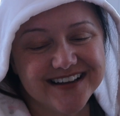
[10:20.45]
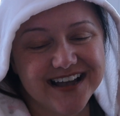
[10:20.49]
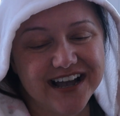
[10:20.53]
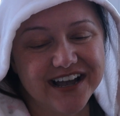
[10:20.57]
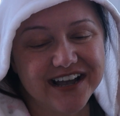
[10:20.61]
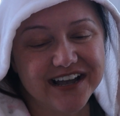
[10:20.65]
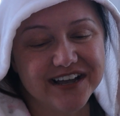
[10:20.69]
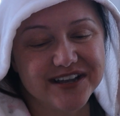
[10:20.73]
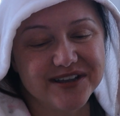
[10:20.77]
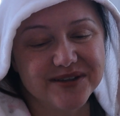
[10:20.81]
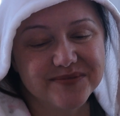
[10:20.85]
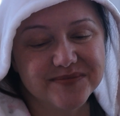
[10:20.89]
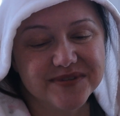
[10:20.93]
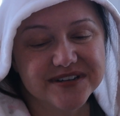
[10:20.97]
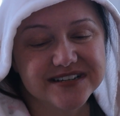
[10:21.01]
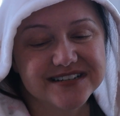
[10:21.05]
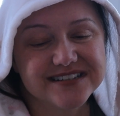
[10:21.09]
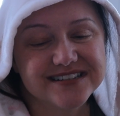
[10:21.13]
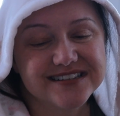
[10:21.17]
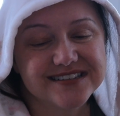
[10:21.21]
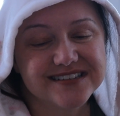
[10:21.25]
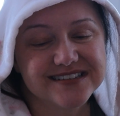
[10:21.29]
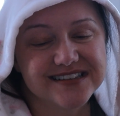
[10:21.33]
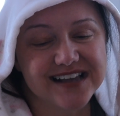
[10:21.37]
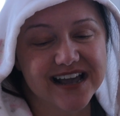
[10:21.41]
I'm
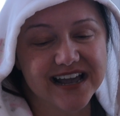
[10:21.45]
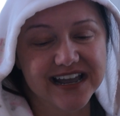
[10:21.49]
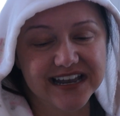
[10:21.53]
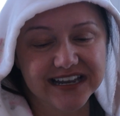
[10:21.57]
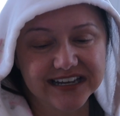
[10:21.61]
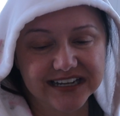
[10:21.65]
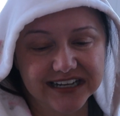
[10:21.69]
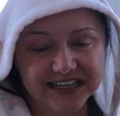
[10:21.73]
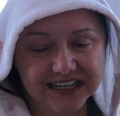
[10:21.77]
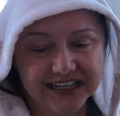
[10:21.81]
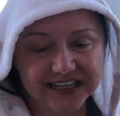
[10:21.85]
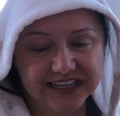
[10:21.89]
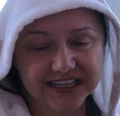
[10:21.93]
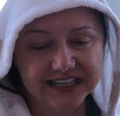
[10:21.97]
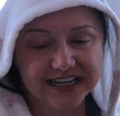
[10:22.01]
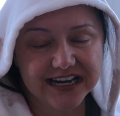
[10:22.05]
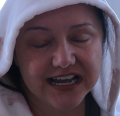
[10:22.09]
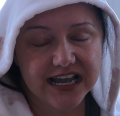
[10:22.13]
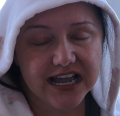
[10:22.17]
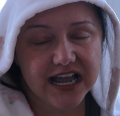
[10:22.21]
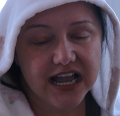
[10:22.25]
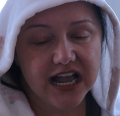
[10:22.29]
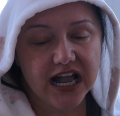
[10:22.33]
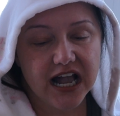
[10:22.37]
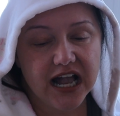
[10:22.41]
excited.